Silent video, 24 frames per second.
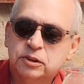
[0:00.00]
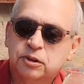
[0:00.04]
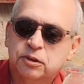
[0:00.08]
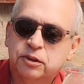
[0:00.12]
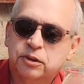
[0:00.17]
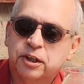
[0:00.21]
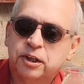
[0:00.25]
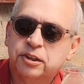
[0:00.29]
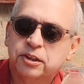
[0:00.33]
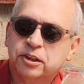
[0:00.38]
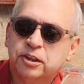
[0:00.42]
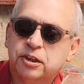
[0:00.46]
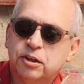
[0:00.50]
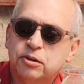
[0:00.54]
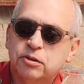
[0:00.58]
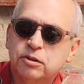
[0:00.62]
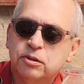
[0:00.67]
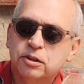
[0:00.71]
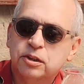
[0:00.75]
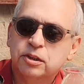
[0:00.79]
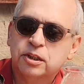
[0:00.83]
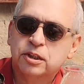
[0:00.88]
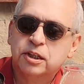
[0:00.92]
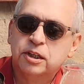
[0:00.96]
So there you
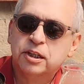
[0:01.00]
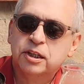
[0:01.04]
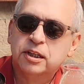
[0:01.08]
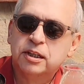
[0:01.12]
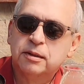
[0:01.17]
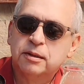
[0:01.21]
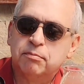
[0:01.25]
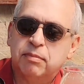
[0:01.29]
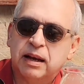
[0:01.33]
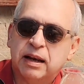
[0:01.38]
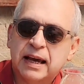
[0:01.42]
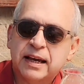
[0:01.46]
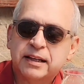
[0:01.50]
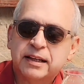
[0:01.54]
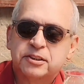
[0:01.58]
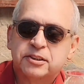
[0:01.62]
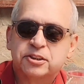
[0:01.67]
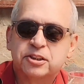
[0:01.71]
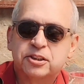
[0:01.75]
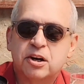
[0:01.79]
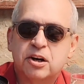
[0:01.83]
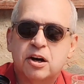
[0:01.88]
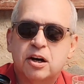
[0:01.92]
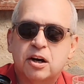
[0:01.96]
go.
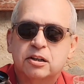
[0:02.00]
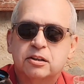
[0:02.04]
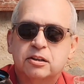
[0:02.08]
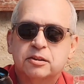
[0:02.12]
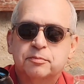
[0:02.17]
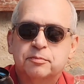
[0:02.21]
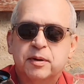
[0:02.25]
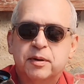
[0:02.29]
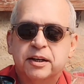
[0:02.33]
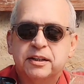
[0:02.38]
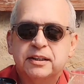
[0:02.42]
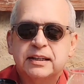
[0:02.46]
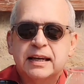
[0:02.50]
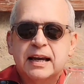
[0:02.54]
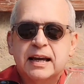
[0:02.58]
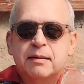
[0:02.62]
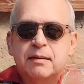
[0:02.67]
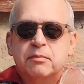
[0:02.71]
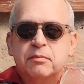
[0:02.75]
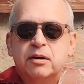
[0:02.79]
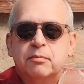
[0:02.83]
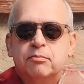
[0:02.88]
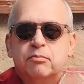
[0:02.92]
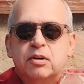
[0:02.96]
Black Shark by
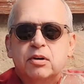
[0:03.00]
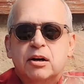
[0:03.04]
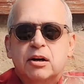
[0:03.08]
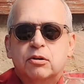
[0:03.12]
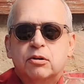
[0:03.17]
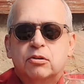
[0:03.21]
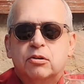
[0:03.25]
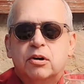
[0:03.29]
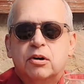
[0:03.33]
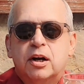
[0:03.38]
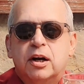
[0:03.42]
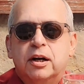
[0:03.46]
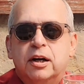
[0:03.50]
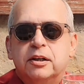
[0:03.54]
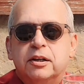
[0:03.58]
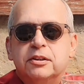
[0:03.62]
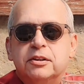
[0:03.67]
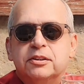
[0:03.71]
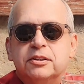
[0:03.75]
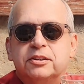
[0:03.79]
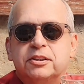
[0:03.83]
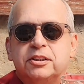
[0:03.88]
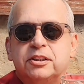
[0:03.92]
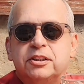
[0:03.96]
Camber
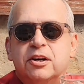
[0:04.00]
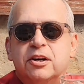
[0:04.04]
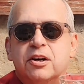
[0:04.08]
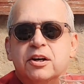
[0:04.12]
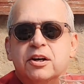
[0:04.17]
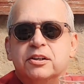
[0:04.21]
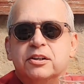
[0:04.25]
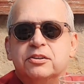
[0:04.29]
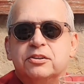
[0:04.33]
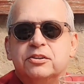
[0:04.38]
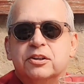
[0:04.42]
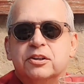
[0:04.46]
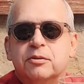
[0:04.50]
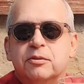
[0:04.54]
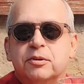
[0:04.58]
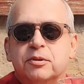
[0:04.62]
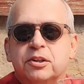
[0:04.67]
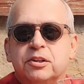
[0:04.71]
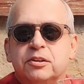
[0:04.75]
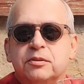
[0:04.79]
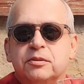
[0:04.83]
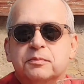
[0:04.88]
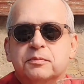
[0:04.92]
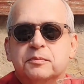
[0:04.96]
Brauerei, SEEON,
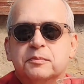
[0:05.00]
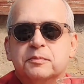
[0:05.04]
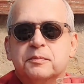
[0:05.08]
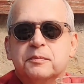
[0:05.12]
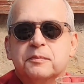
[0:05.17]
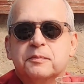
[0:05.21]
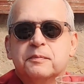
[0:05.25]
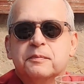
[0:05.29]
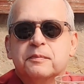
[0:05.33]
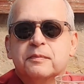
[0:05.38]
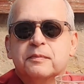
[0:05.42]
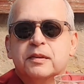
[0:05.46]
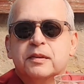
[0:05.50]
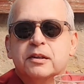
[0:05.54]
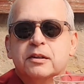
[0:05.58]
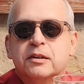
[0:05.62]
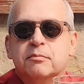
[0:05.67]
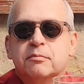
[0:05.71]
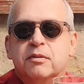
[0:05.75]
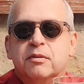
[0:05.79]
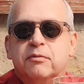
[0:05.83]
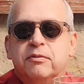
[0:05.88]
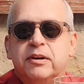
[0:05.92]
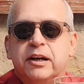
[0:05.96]
Germany,
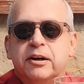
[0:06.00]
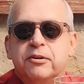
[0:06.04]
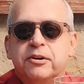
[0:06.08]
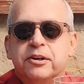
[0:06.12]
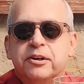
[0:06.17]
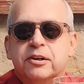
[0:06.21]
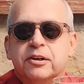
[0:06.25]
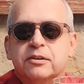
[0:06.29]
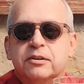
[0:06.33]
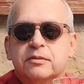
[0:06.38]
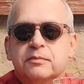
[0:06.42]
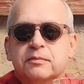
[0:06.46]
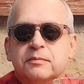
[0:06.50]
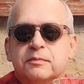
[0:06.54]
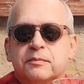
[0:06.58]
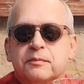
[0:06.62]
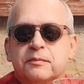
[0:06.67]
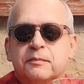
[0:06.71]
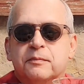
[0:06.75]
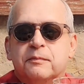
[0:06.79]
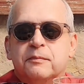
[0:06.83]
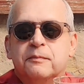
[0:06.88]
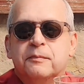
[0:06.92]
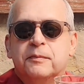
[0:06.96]
Bavaria.
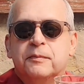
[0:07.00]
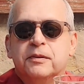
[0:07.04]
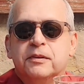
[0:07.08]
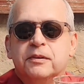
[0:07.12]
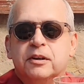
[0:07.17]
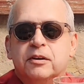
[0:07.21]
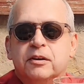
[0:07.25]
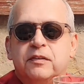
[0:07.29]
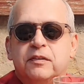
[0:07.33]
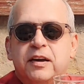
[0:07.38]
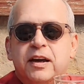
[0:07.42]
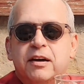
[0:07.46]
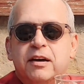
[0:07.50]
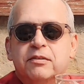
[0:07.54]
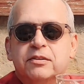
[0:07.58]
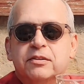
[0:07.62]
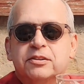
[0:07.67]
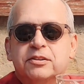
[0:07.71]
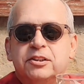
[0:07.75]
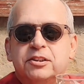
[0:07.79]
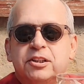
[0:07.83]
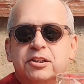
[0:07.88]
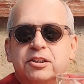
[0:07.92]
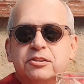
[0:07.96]
If you
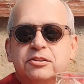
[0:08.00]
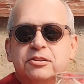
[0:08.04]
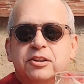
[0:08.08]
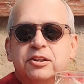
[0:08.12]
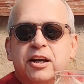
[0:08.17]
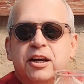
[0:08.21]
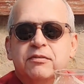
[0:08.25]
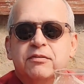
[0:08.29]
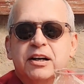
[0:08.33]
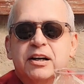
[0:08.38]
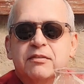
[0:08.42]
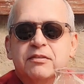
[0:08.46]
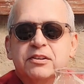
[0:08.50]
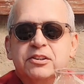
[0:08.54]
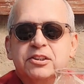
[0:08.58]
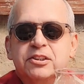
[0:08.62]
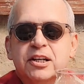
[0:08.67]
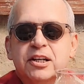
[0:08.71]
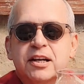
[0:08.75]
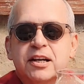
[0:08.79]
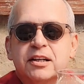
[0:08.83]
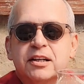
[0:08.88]
ever see it, you ever have a